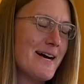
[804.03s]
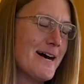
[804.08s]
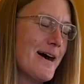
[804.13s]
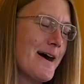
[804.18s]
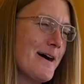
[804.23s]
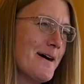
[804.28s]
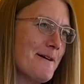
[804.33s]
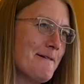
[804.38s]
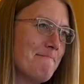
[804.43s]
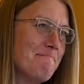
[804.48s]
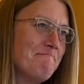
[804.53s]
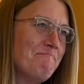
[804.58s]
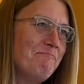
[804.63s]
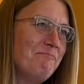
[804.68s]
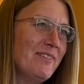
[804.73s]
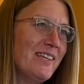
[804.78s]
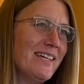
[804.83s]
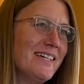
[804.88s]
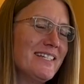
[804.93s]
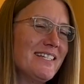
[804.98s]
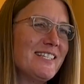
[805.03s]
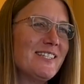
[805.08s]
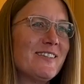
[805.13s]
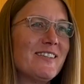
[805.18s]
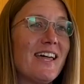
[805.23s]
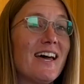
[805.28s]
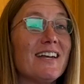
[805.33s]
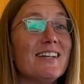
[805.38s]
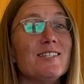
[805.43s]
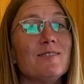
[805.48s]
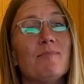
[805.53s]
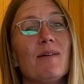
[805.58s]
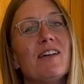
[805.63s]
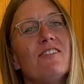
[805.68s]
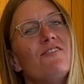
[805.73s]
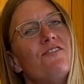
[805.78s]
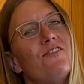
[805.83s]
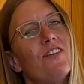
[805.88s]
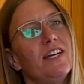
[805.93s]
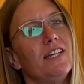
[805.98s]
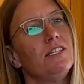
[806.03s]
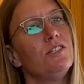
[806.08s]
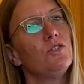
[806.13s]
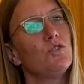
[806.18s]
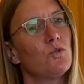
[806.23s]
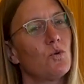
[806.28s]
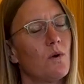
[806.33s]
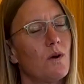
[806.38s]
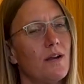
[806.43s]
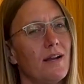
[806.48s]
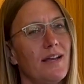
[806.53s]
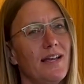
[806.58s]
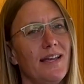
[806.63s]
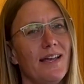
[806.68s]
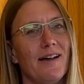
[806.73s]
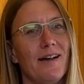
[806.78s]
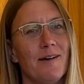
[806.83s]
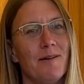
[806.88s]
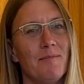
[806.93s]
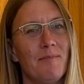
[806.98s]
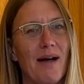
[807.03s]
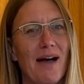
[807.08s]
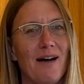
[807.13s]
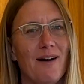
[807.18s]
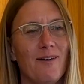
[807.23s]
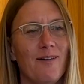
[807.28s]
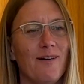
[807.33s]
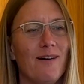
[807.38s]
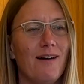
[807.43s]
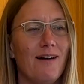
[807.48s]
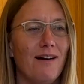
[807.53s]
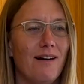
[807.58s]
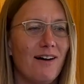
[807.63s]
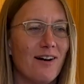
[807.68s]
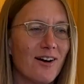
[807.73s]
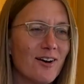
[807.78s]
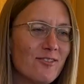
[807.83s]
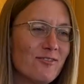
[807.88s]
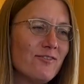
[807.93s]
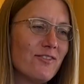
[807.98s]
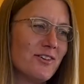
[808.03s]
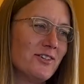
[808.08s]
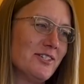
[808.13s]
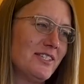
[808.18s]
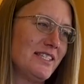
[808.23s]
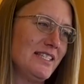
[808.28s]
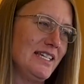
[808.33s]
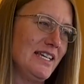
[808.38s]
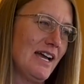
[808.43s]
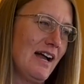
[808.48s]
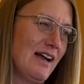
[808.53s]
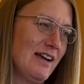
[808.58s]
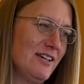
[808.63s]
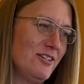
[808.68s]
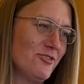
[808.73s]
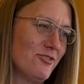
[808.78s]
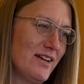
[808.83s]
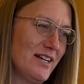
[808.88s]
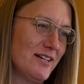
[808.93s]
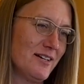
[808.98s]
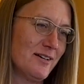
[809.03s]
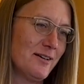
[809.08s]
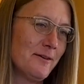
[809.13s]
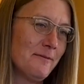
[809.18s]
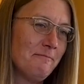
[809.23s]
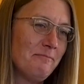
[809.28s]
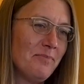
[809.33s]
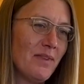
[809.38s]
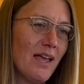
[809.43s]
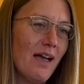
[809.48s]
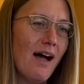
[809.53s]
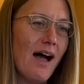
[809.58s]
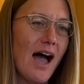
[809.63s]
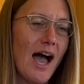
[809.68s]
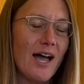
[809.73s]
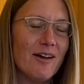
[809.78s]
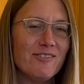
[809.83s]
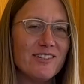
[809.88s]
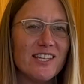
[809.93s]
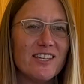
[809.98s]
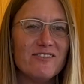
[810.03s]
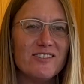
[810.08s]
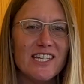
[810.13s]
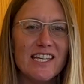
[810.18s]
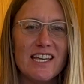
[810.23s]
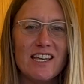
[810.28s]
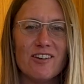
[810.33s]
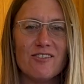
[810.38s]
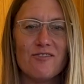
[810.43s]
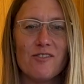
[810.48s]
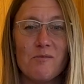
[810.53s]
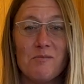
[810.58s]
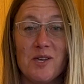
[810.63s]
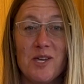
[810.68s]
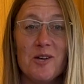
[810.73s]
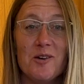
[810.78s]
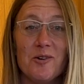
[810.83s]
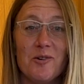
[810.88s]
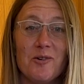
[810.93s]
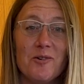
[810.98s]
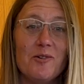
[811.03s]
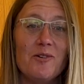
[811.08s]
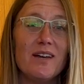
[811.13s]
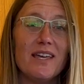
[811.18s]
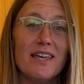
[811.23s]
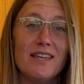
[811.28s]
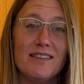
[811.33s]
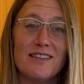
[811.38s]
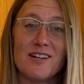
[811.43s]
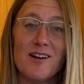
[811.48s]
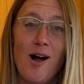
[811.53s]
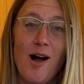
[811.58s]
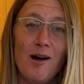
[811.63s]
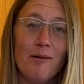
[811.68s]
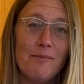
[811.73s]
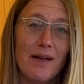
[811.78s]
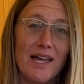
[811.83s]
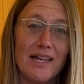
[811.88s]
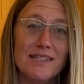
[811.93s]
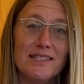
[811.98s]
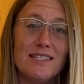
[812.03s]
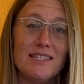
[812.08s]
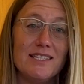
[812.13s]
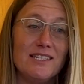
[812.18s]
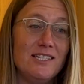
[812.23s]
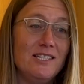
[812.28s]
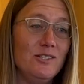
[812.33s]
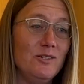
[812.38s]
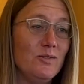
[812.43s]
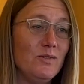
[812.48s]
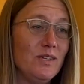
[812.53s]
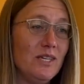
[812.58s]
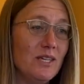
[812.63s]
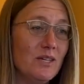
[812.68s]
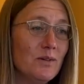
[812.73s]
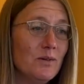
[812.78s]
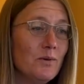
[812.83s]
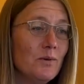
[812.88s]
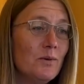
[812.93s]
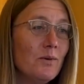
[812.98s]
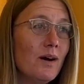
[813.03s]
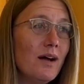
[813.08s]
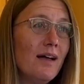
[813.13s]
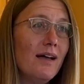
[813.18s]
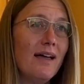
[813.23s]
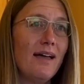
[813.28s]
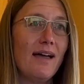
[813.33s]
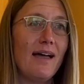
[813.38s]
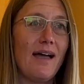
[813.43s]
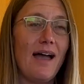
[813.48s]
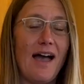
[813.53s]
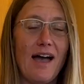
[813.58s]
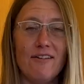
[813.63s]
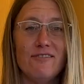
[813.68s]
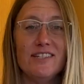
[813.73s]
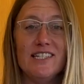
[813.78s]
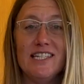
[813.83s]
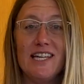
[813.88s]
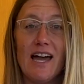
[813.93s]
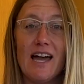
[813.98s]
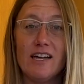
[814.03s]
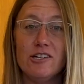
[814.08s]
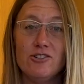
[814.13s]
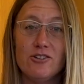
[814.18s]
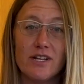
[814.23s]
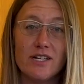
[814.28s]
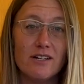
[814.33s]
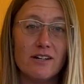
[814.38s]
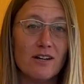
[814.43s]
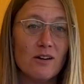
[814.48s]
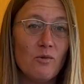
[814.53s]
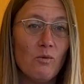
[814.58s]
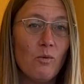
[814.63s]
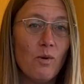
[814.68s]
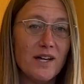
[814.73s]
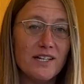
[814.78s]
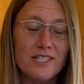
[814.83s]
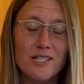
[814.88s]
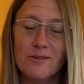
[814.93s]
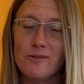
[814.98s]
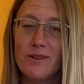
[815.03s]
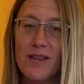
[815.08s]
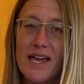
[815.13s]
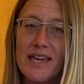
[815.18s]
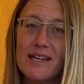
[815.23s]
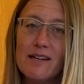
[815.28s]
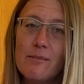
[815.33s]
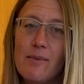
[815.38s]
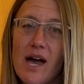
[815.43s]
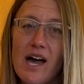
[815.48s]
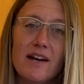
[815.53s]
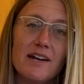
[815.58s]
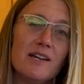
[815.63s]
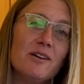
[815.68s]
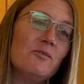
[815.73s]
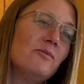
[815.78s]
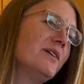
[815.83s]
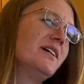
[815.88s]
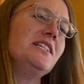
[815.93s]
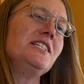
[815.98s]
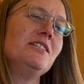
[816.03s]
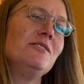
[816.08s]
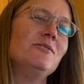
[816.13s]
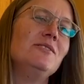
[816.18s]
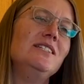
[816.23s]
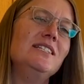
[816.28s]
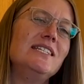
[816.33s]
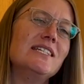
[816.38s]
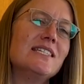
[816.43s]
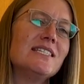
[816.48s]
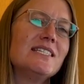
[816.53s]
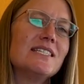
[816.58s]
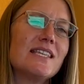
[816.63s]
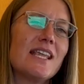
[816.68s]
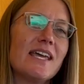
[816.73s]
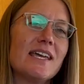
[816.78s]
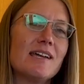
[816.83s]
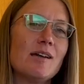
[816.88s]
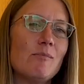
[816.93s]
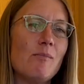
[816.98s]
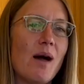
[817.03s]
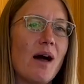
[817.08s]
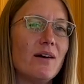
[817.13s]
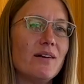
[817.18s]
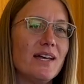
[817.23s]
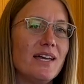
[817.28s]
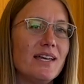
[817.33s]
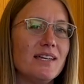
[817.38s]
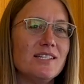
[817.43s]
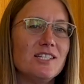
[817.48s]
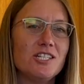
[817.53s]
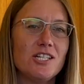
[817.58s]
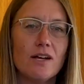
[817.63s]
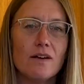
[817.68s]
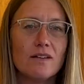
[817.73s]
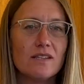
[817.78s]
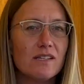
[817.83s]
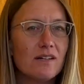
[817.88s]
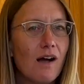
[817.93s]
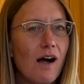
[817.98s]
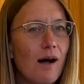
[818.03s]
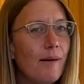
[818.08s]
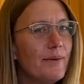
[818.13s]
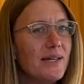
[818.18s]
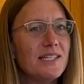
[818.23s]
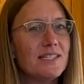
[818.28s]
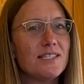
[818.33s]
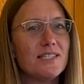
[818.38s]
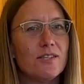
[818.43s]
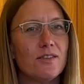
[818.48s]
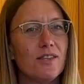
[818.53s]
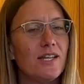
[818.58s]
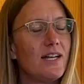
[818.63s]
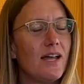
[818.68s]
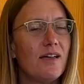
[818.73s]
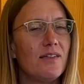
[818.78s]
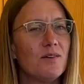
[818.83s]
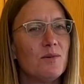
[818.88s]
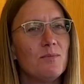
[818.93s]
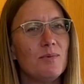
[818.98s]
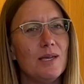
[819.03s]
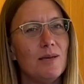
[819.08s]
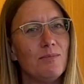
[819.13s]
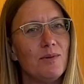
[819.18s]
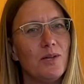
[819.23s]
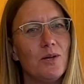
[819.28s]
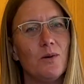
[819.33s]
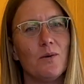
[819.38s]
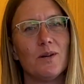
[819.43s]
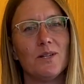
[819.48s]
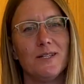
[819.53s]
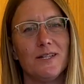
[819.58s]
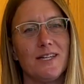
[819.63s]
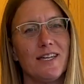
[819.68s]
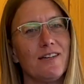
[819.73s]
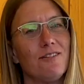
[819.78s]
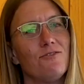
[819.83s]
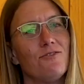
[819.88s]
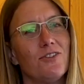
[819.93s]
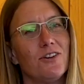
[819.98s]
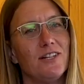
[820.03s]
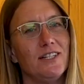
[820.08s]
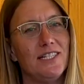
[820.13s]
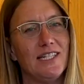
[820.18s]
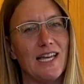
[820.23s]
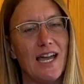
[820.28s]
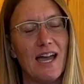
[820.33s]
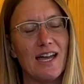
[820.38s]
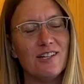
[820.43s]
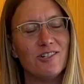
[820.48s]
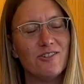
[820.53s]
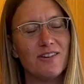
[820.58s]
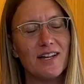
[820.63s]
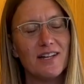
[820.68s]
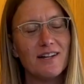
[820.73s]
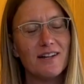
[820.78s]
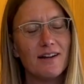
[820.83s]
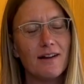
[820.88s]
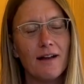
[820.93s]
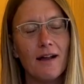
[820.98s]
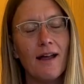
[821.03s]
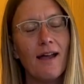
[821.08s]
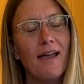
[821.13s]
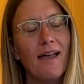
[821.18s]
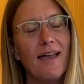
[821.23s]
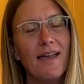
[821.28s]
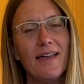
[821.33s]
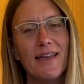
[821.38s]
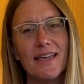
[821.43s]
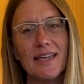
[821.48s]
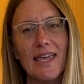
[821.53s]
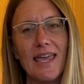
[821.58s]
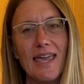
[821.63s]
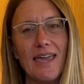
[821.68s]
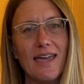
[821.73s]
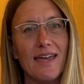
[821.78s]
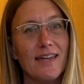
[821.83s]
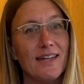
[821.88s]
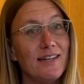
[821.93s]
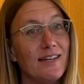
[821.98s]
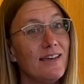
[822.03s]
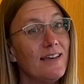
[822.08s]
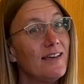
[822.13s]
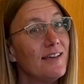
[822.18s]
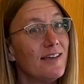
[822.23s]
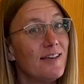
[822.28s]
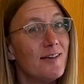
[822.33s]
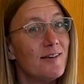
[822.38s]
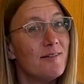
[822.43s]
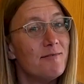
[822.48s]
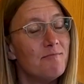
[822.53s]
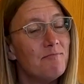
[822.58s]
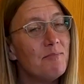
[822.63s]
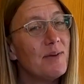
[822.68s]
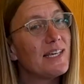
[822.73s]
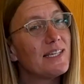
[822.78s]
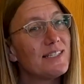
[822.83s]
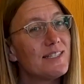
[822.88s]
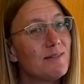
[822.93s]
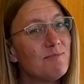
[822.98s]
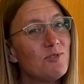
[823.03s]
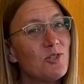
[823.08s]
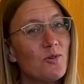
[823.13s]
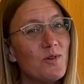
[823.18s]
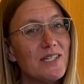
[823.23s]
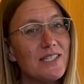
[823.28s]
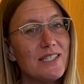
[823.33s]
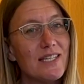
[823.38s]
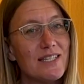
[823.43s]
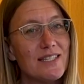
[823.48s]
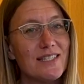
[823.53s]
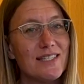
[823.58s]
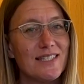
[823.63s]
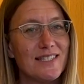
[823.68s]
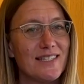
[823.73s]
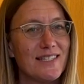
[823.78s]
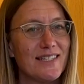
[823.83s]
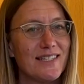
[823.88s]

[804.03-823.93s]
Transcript: So that is my funny story about our first dehydrator. I would love to hear from you in the comments. Do you have a dehydrator? What do you like about it? What do you dislike about it? Share in the comments so that other people who are looking for a dehydrator can make some choices.